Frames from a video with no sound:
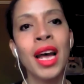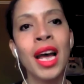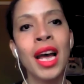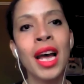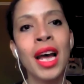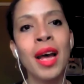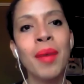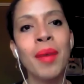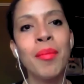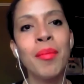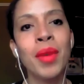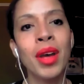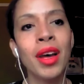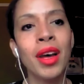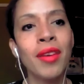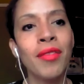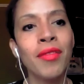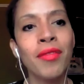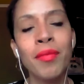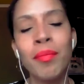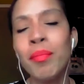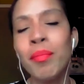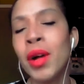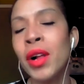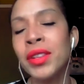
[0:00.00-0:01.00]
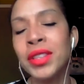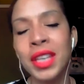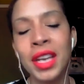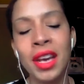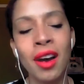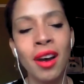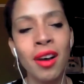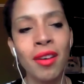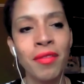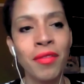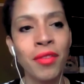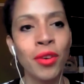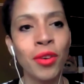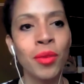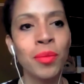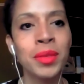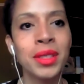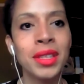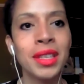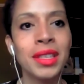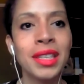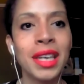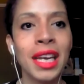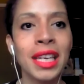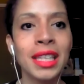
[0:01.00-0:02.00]
of multi-art forms
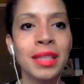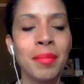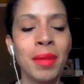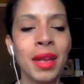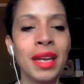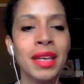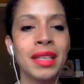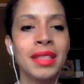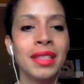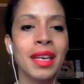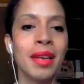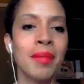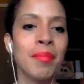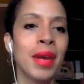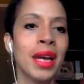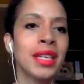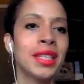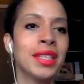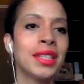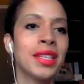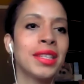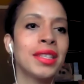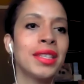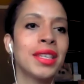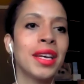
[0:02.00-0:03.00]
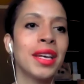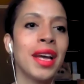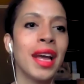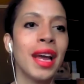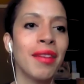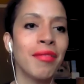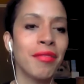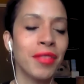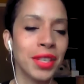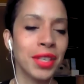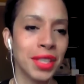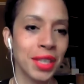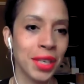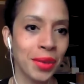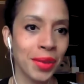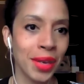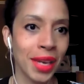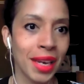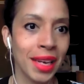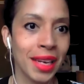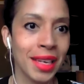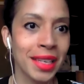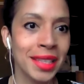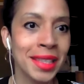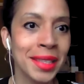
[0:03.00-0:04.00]
that takes place in Manchester every 2
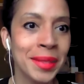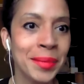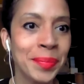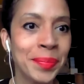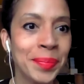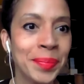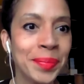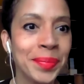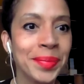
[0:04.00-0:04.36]
years.